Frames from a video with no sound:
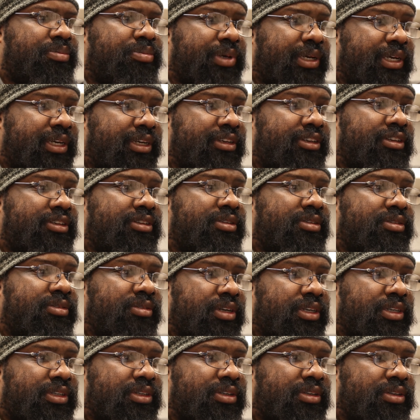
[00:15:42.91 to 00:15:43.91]
base
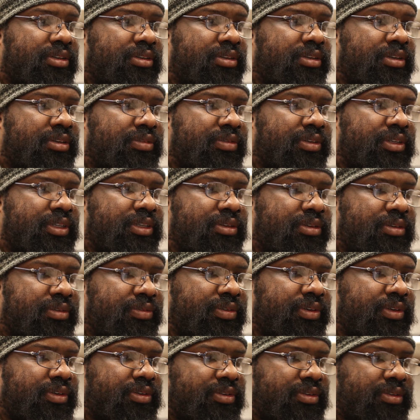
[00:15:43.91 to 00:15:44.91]
structure of the
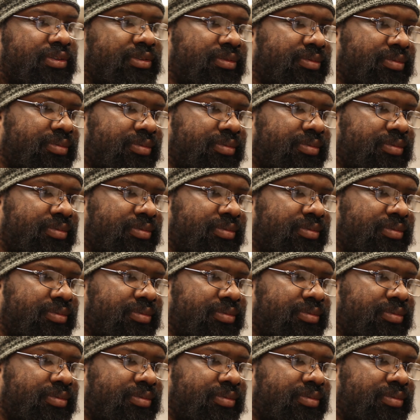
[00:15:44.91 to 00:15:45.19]
universe.